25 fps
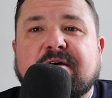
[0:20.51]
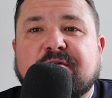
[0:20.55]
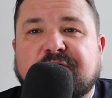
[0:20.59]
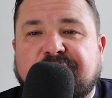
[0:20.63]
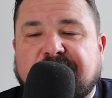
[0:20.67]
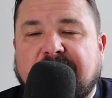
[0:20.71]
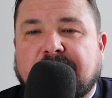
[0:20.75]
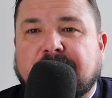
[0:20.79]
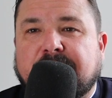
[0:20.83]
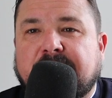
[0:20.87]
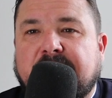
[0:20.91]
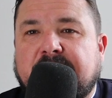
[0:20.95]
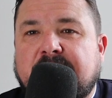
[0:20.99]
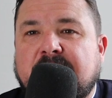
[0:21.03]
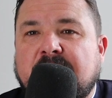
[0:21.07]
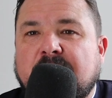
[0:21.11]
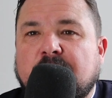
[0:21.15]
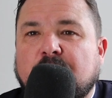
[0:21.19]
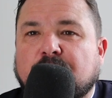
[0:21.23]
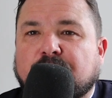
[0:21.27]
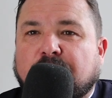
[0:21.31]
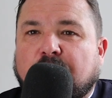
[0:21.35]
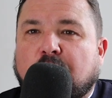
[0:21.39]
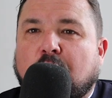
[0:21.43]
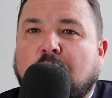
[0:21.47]
very
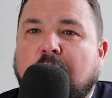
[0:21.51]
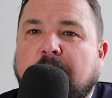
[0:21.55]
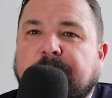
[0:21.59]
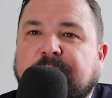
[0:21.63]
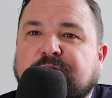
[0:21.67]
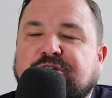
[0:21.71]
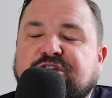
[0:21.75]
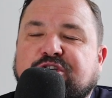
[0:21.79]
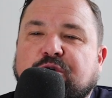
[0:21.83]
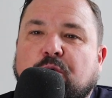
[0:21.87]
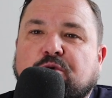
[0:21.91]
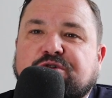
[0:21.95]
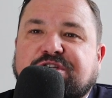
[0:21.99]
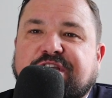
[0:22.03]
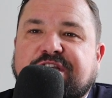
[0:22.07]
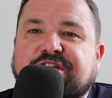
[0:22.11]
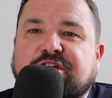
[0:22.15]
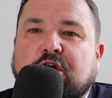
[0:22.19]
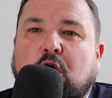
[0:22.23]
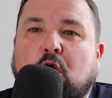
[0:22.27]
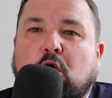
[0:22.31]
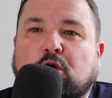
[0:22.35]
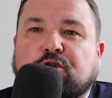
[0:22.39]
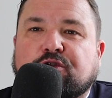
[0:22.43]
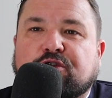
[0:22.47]
reliable
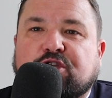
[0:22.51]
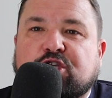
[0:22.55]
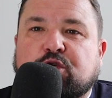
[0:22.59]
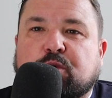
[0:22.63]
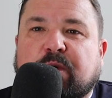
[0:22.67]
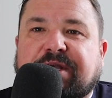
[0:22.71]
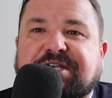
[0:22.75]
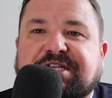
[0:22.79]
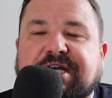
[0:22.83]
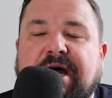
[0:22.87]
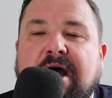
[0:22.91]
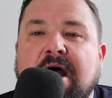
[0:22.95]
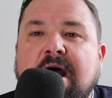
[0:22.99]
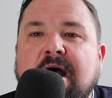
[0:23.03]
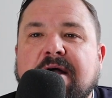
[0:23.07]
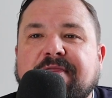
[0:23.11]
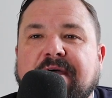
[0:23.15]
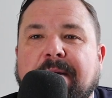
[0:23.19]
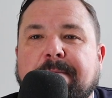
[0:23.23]
sources on Twitter,